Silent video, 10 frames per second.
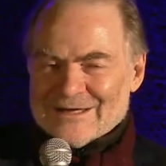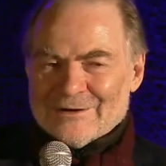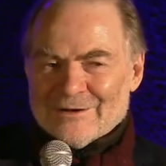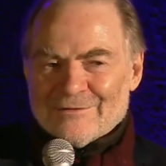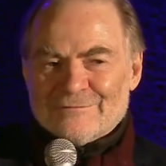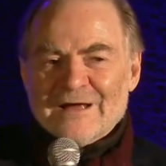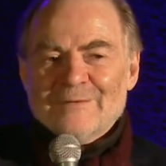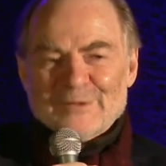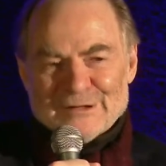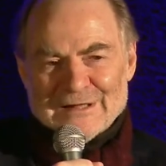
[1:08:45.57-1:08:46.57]
The
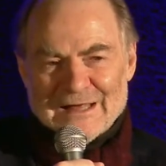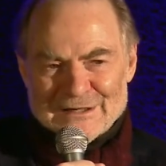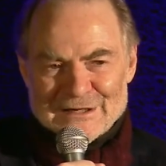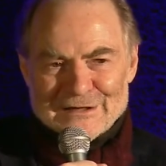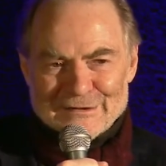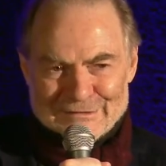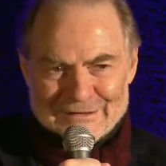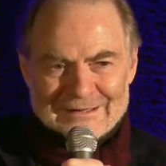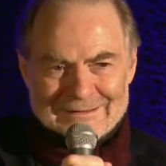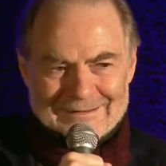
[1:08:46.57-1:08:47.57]
famous line
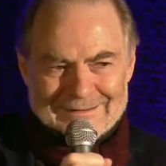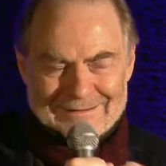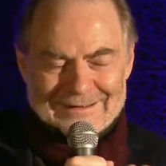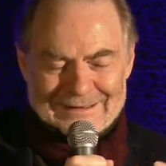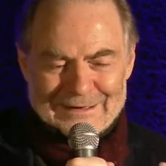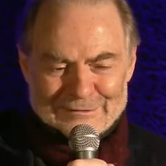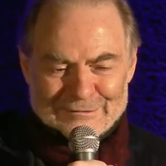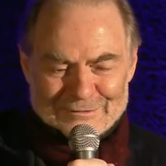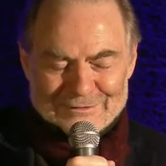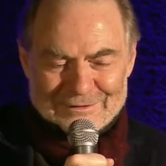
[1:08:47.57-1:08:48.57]
is,
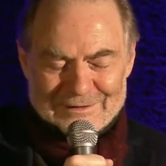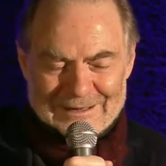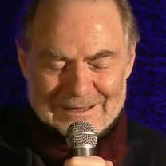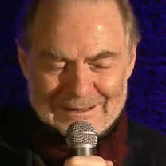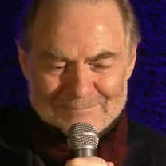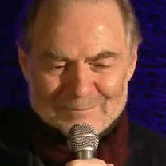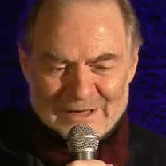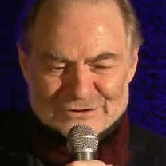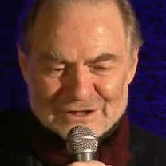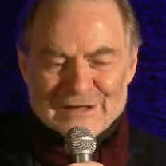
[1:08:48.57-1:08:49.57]
it's
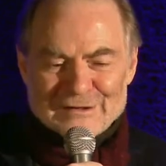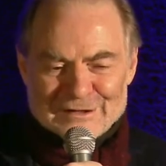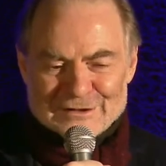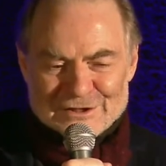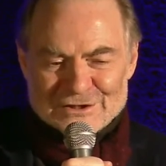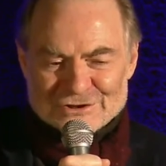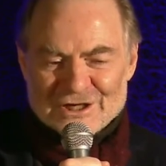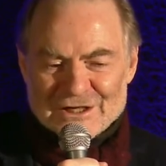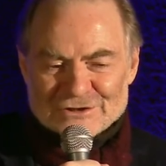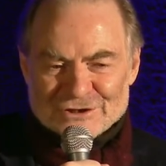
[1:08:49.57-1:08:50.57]
much easier to
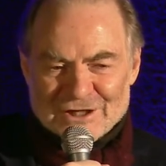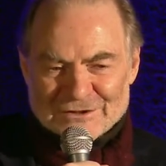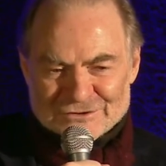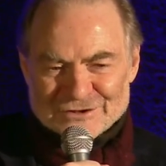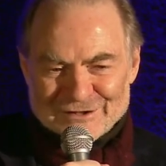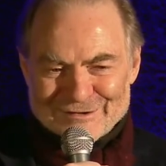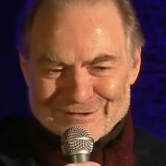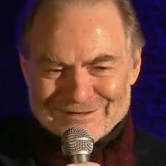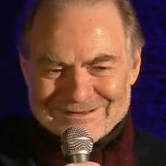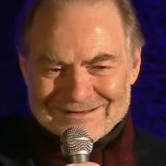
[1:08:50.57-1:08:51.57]
change
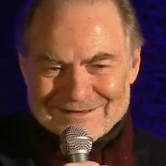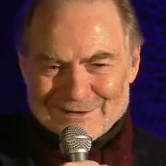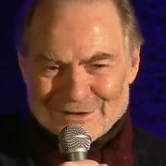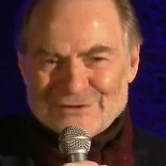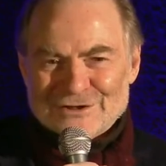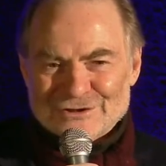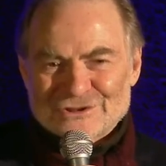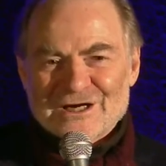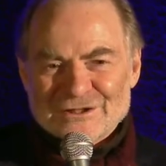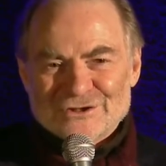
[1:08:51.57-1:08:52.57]
countries than to
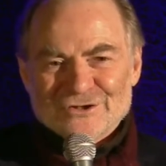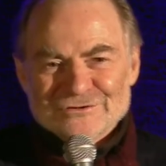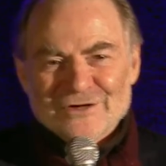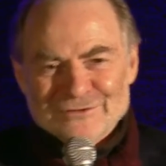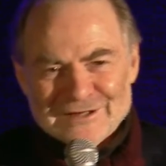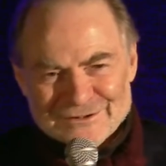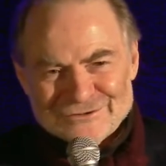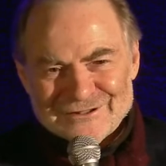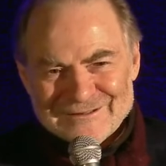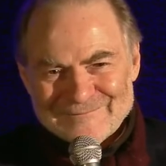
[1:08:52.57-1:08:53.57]
change your own
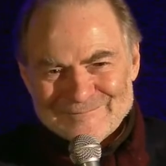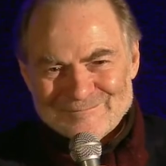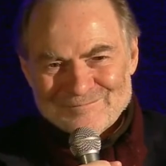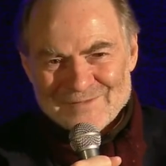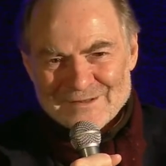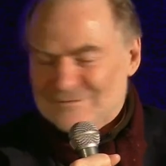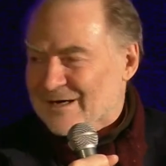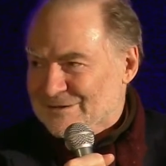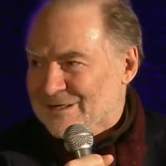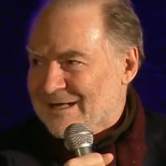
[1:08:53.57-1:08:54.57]
country,
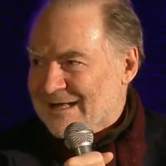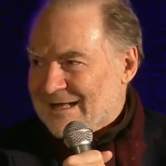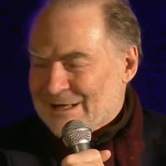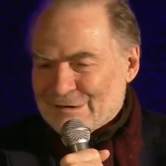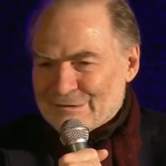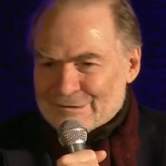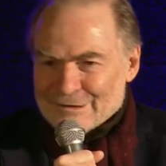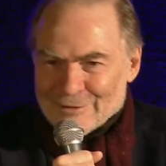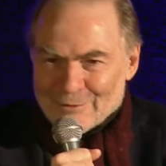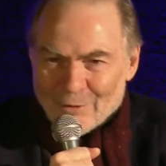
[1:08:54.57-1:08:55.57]
right?
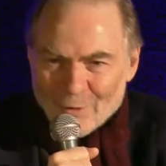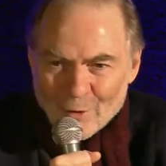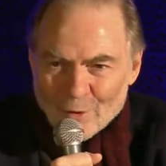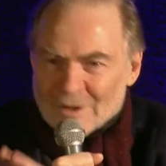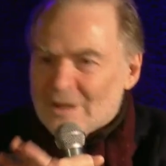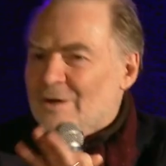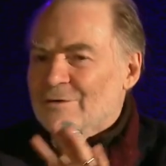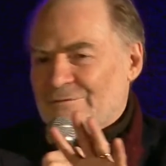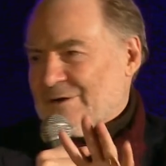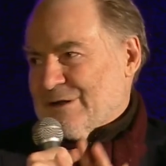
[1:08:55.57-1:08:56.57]
So all
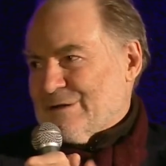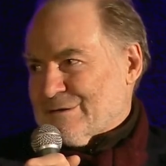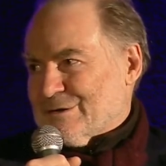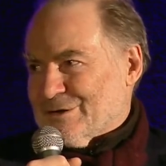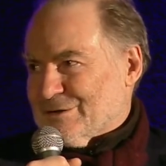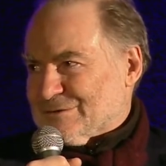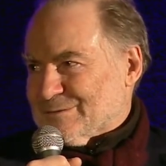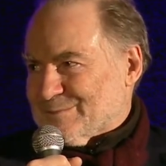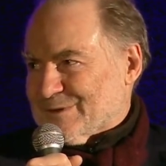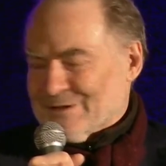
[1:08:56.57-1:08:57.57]
over Eastern
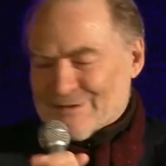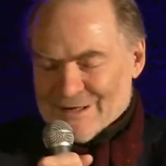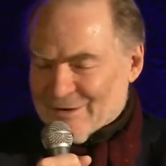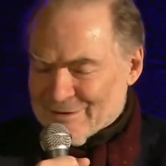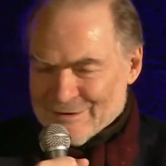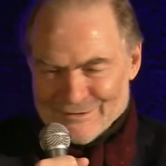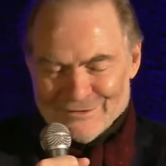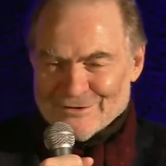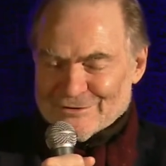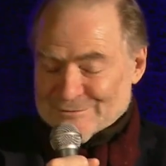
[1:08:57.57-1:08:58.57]
Europe and
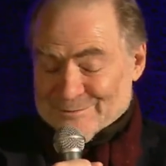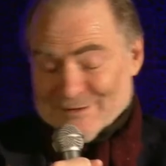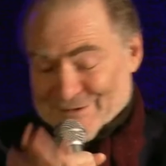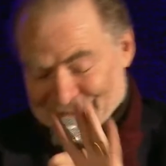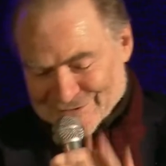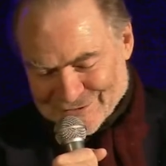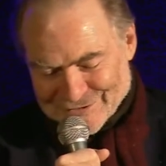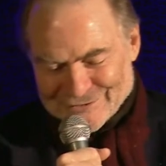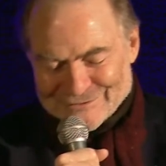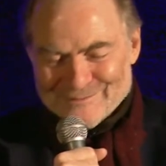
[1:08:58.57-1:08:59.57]
Southeastern Europe and
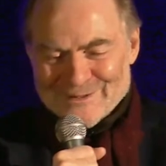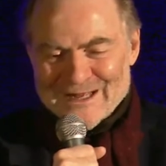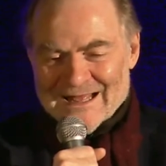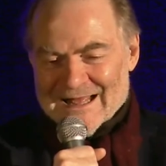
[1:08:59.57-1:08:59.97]
Central Europe,